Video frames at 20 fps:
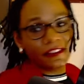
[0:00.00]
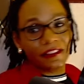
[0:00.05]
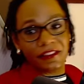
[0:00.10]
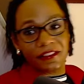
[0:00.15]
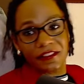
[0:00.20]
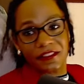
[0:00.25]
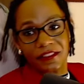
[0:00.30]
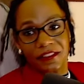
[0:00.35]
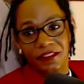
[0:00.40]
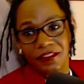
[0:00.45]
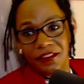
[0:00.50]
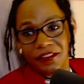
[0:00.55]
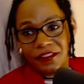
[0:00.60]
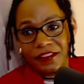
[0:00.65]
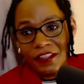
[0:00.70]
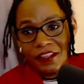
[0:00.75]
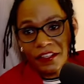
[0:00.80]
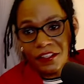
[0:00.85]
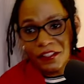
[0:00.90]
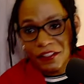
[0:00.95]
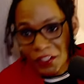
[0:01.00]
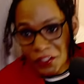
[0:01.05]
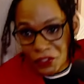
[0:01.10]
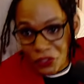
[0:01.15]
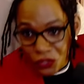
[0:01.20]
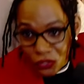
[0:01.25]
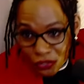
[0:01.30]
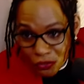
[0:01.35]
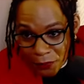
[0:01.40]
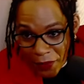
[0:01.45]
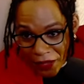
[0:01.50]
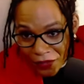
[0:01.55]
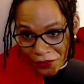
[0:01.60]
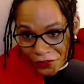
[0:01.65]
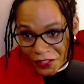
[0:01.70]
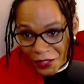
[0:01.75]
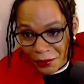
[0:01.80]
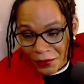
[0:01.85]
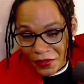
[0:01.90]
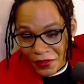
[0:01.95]
is. There are two
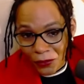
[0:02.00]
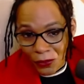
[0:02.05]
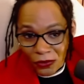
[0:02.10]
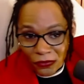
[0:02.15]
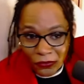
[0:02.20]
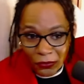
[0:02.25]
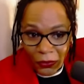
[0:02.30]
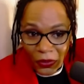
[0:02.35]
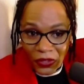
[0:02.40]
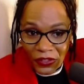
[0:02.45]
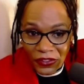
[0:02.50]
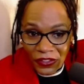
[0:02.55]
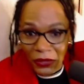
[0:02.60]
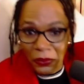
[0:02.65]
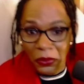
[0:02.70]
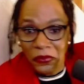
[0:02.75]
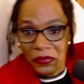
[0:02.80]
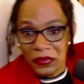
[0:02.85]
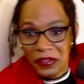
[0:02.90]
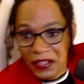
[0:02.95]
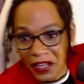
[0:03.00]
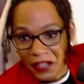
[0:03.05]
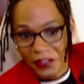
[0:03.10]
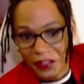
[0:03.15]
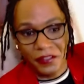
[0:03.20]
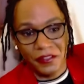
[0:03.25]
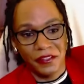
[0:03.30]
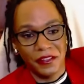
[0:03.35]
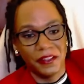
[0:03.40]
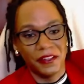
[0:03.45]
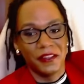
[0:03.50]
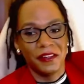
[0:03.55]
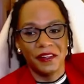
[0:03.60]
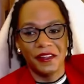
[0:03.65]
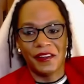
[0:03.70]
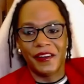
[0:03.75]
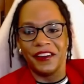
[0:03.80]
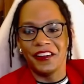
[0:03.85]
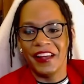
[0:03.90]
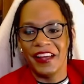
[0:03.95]
medals up there. One from one year, one from the other.
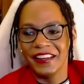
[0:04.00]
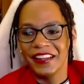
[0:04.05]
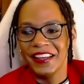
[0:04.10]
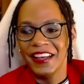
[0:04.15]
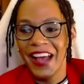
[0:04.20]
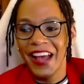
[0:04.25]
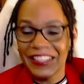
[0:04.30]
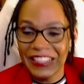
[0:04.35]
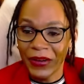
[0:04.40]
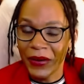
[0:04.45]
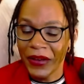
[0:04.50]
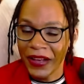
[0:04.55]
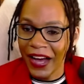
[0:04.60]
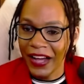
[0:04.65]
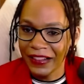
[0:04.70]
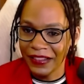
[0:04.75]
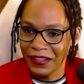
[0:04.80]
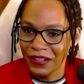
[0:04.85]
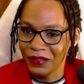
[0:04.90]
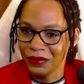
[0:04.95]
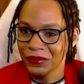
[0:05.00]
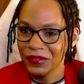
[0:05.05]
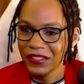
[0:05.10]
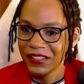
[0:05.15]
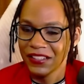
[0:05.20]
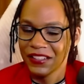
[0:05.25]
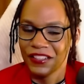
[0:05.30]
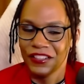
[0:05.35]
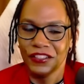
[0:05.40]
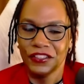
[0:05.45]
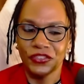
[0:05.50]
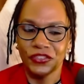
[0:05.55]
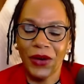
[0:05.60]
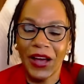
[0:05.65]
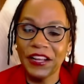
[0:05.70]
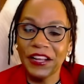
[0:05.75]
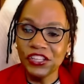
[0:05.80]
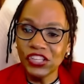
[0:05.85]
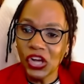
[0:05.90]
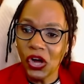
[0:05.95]
Alright? That's how I got them. So
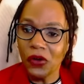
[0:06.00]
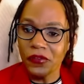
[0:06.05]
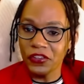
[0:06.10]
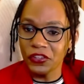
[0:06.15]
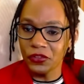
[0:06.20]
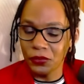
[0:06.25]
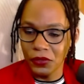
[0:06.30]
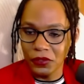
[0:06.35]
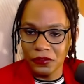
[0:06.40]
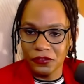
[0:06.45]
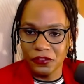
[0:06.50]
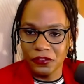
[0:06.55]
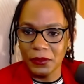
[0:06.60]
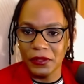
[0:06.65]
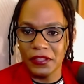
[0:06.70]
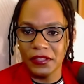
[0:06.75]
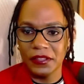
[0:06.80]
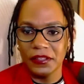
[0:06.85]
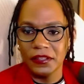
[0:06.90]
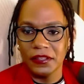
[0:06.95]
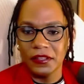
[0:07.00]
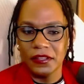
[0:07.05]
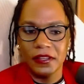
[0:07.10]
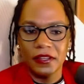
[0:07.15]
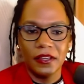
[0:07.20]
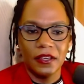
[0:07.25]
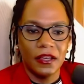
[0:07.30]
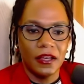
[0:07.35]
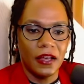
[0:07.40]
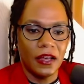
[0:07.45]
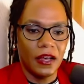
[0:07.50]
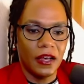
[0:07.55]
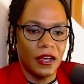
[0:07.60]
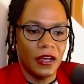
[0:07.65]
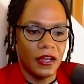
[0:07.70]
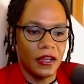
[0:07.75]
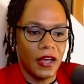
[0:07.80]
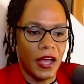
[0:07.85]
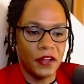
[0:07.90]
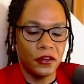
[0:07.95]
I know this works for me.
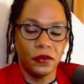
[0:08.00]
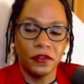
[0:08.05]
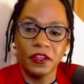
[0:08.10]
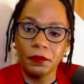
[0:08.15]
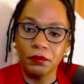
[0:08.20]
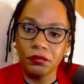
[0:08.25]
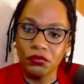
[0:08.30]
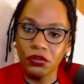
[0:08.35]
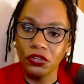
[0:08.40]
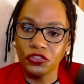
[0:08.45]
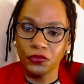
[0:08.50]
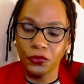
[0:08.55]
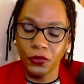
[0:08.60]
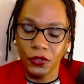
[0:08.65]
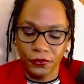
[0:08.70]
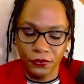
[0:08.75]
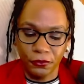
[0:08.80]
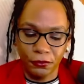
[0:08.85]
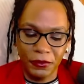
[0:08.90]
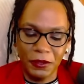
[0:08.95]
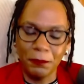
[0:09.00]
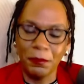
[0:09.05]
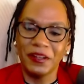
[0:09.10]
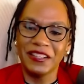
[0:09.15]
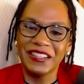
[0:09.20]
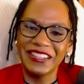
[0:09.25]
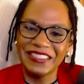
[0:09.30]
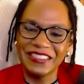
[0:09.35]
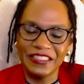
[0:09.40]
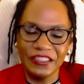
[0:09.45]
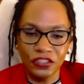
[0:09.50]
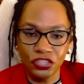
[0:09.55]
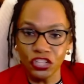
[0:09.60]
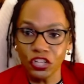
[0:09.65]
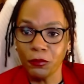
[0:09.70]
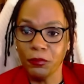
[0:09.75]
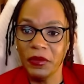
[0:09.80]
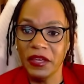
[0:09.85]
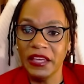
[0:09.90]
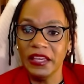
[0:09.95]
I know the approach works for me, but it
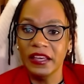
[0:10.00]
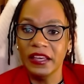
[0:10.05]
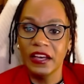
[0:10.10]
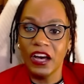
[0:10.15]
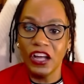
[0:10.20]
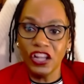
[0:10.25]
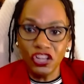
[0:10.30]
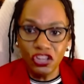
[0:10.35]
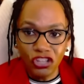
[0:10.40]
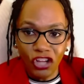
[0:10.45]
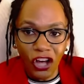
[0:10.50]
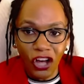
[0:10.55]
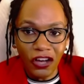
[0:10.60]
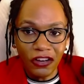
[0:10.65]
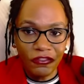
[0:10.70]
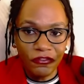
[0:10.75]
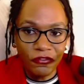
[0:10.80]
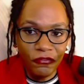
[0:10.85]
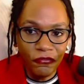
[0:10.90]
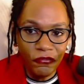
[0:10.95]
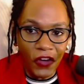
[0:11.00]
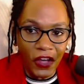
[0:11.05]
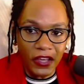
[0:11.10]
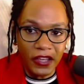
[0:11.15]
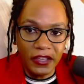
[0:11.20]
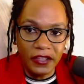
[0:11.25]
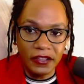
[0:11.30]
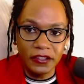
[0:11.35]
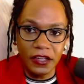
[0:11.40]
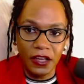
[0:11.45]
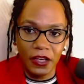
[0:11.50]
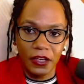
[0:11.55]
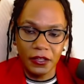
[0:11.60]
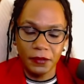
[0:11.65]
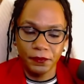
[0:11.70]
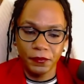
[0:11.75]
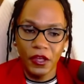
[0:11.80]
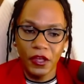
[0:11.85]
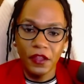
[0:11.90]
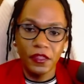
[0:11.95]
took me a long fucking
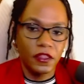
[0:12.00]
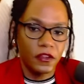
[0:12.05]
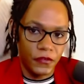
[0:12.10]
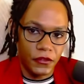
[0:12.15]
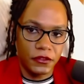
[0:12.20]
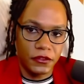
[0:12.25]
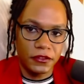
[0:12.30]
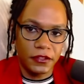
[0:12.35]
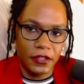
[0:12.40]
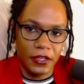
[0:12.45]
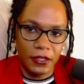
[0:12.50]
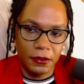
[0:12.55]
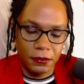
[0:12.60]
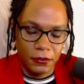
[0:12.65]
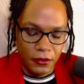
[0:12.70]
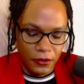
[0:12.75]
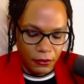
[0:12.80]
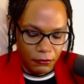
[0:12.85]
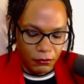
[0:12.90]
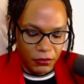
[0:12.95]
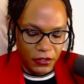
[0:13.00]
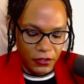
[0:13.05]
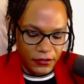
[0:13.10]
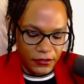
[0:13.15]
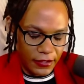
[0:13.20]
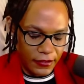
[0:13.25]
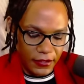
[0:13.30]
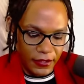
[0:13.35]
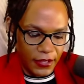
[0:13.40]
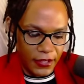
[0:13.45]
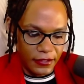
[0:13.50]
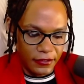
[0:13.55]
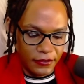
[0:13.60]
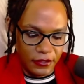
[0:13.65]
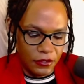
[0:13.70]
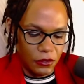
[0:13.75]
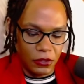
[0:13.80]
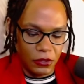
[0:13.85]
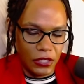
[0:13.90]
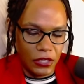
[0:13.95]
time the first time because I think I just
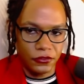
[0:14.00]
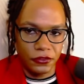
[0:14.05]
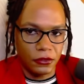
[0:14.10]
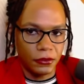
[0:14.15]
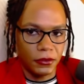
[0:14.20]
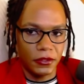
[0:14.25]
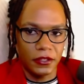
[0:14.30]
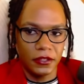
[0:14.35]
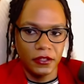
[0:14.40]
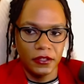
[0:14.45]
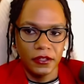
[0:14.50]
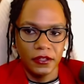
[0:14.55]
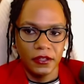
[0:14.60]
didn't know what I was doing.